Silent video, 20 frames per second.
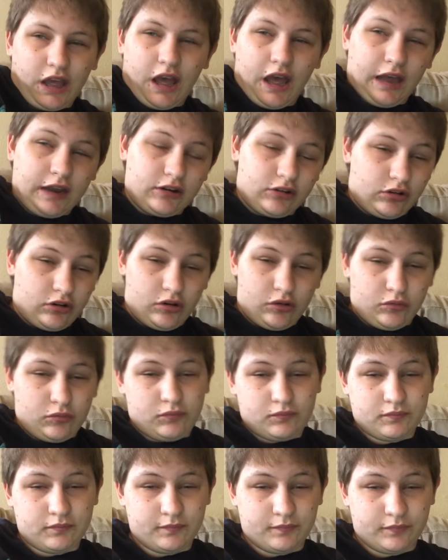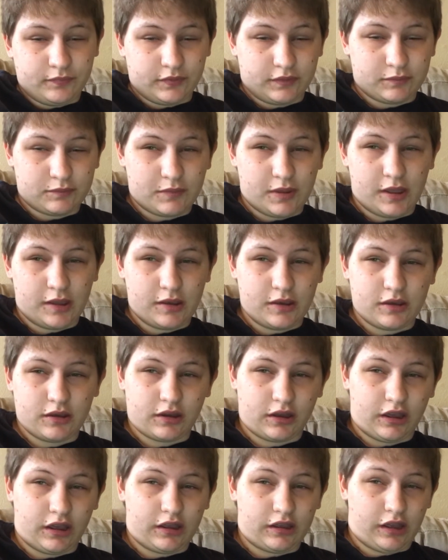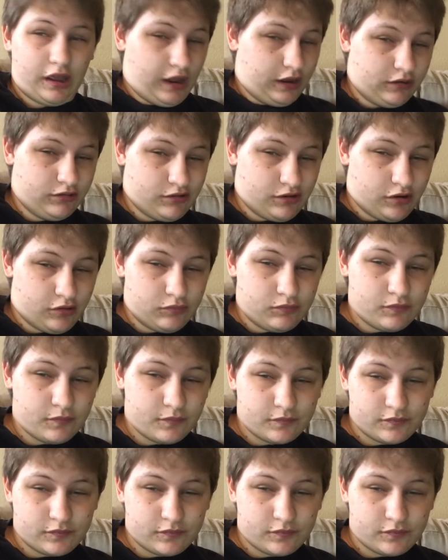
I don't know. I don't know.